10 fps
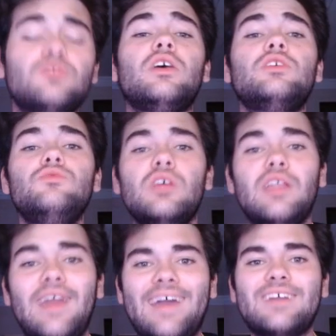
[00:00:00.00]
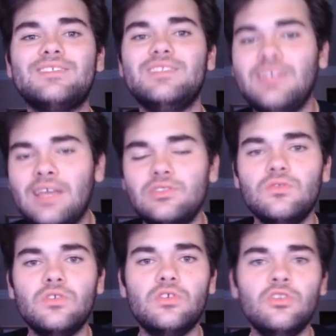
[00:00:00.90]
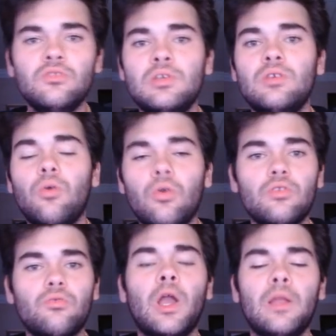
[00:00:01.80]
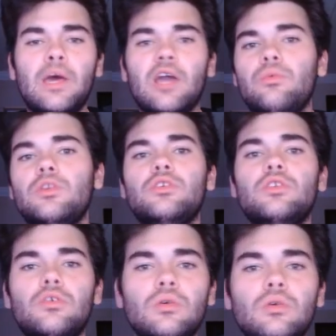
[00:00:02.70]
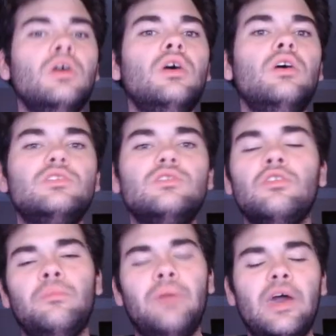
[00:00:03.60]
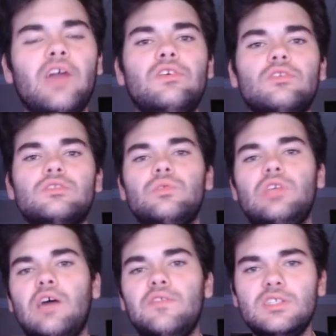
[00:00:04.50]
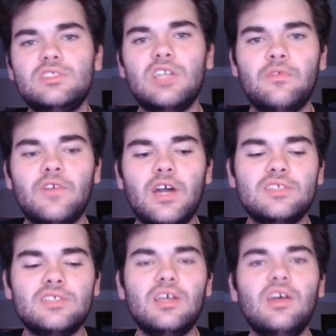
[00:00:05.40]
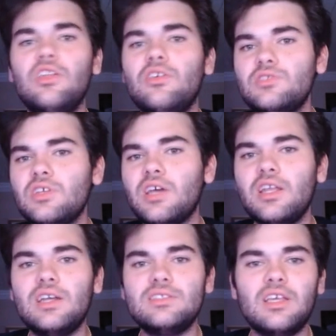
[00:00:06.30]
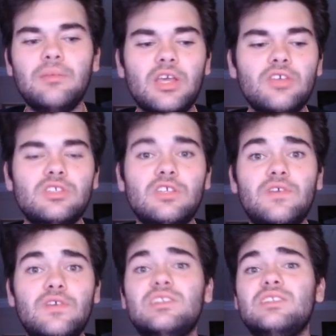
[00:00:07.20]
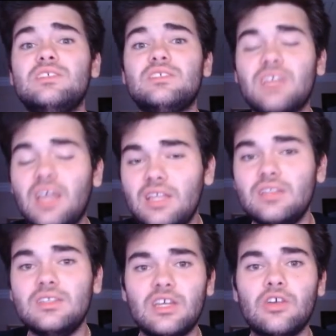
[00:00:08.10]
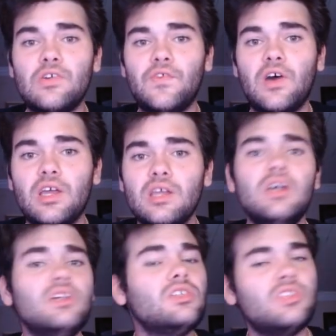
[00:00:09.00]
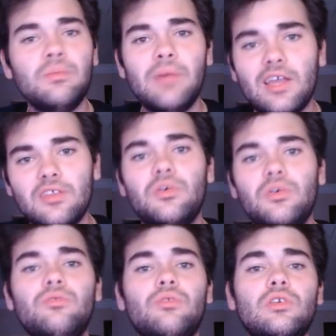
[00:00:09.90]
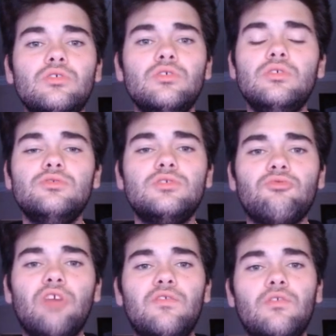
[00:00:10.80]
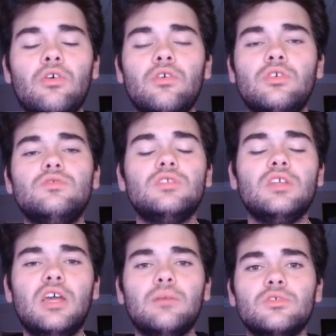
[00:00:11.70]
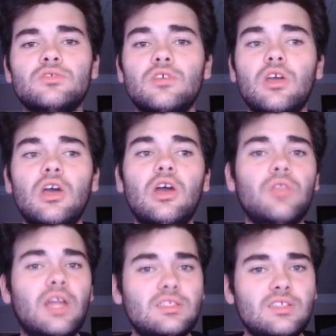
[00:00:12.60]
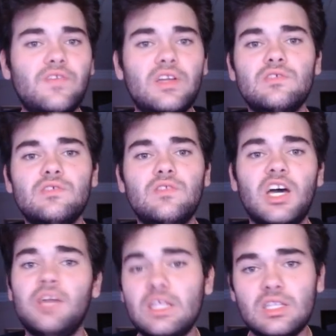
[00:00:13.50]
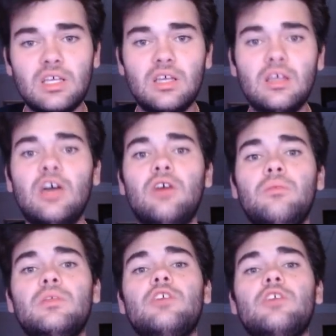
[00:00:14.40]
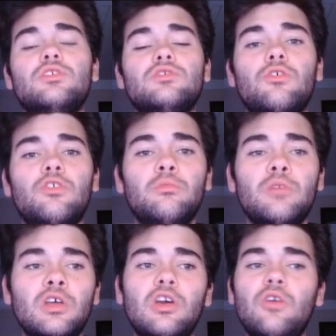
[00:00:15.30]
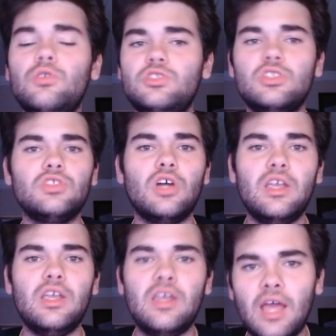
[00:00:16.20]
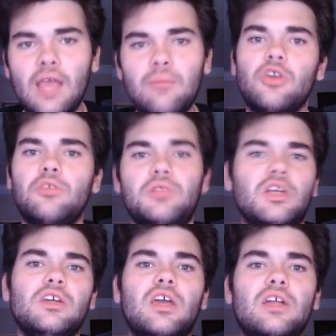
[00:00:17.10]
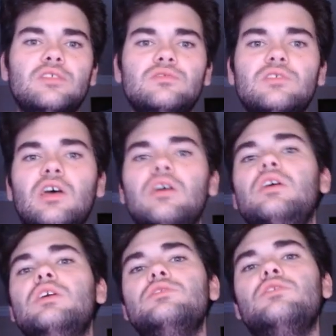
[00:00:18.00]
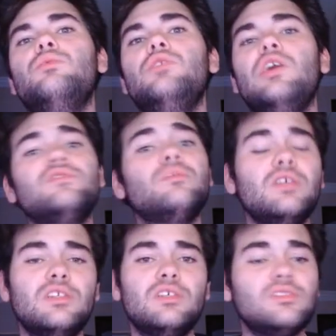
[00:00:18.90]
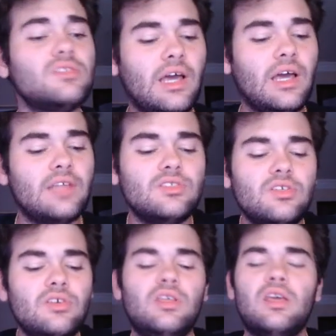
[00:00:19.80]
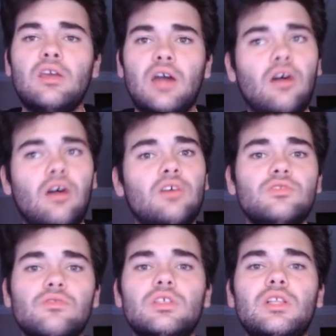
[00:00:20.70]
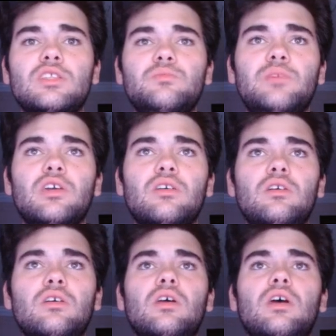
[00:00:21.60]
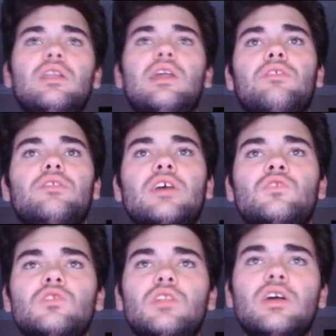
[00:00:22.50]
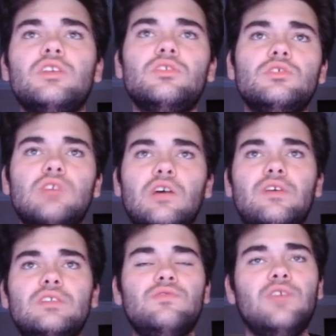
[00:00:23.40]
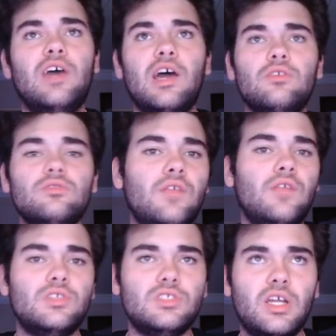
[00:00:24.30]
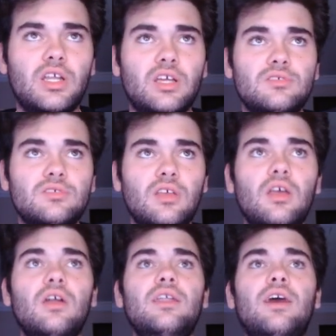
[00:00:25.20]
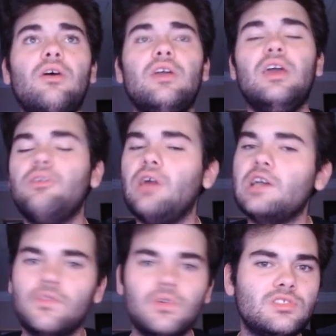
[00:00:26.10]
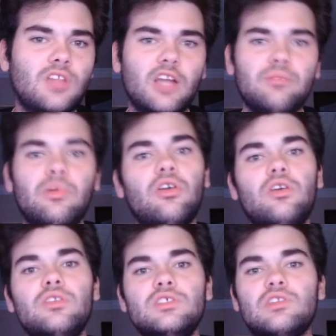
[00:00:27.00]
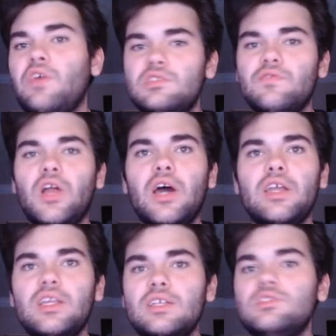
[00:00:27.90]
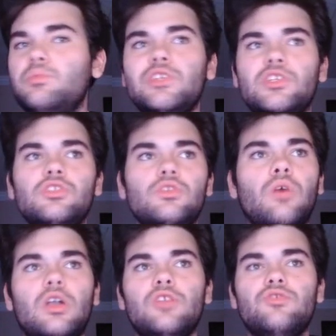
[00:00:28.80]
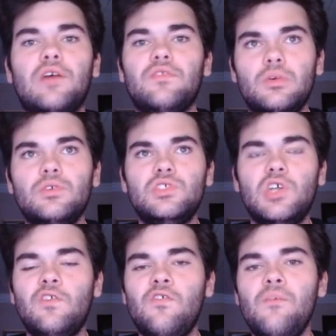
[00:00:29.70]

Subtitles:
guys who can actually get to the QB or the running back when they're, still in the backfield. So when you have these type of guys, those are the kind of guys that can make your defense insanely terrifying. Just think back to the 2022 Houston Gamblers, where that defensive line, mainly helmed by Chris Odom, was just a nightmare to play against. So when you have something like this, it's a good thing. I also really like this pick. Now, the next selection was offensive tackle Donovan Jennings. Now, again, as I always talk about in all these, offensive line is the position you want to draft the most of.